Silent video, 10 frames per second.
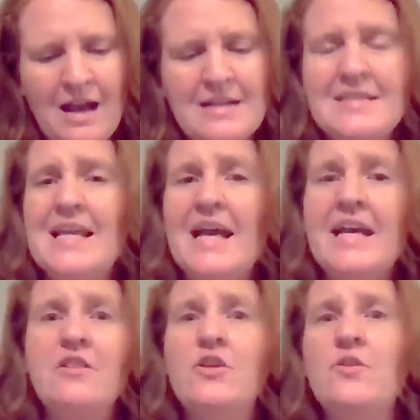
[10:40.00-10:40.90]
"I
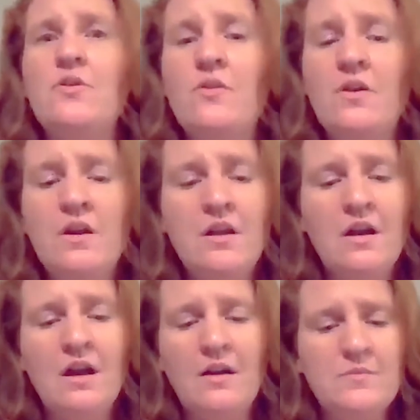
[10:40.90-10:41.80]
say, Lou,
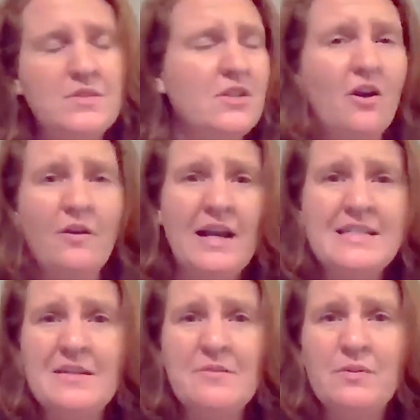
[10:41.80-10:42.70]
I'm sorry I
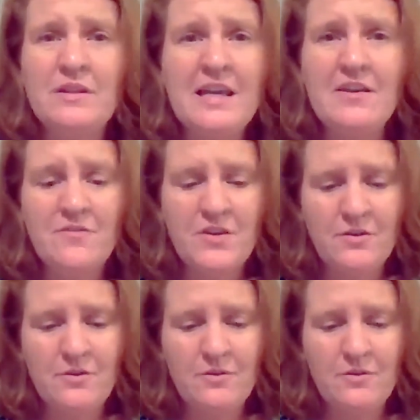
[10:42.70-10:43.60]
didn't believe
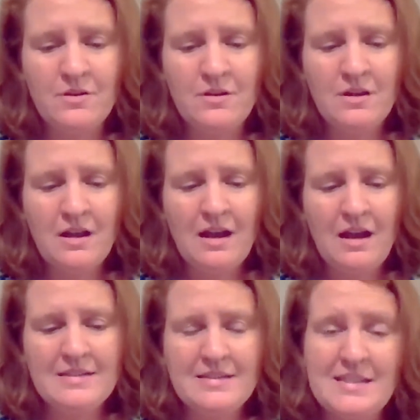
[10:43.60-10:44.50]
you.
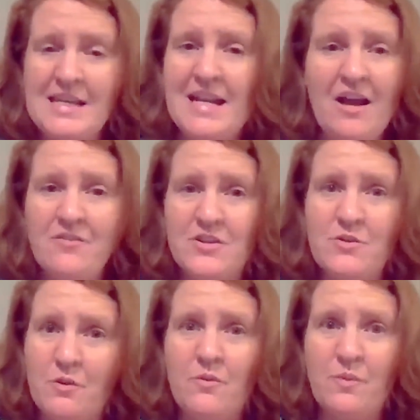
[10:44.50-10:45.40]
I see now that
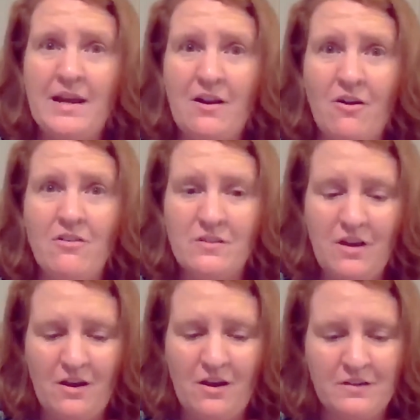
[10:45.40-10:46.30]
you were right all
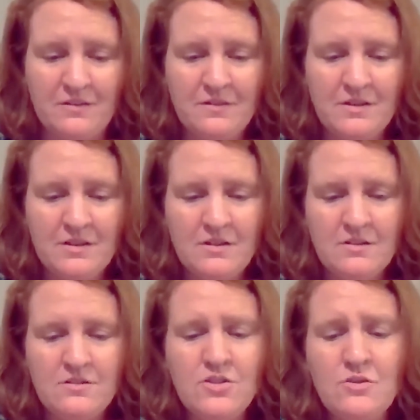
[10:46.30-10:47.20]
along.
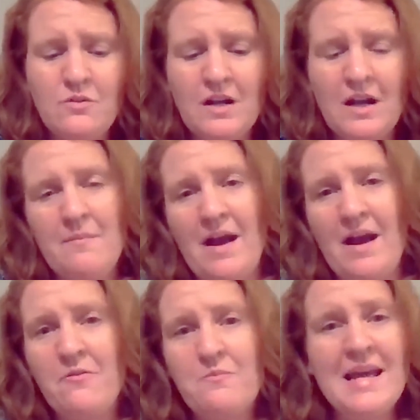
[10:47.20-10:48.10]
Do come
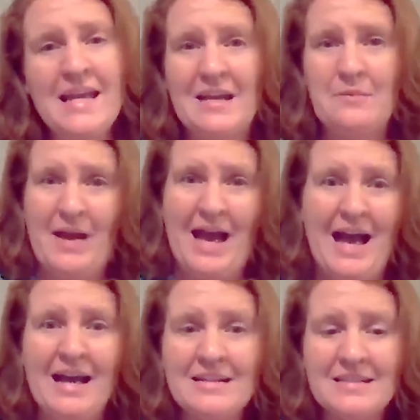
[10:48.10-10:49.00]
out, make it,
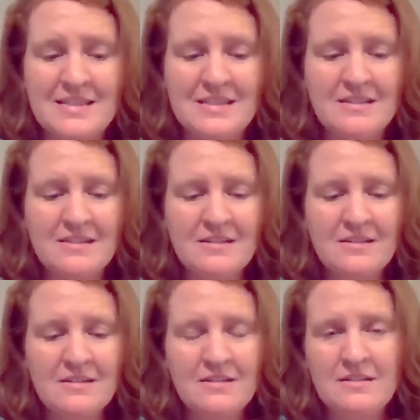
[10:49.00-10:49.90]
Pax."
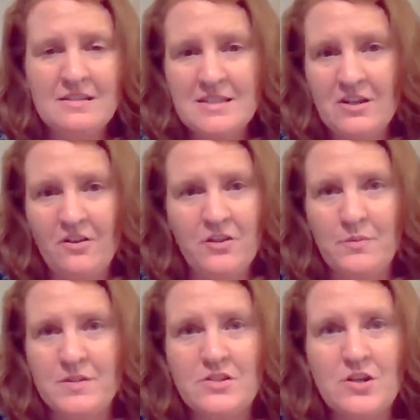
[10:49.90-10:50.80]
Still there
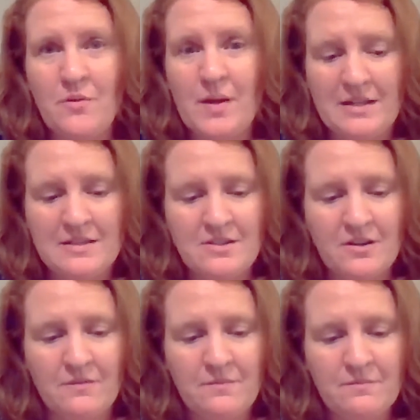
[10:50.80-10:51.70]
was no
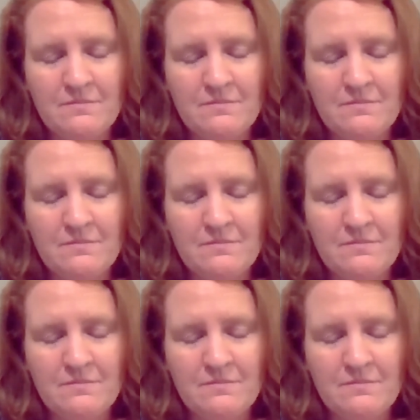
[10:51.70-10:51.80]
answer.